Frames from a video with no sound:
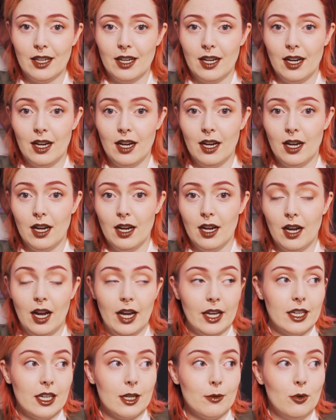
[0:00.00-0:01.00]

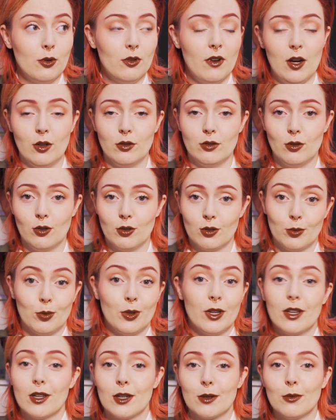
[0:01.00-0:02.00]
I gotta move out, or
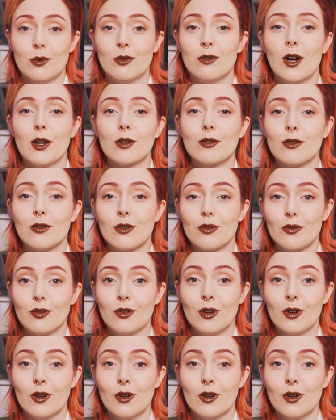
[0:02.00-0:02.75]
we gotta move out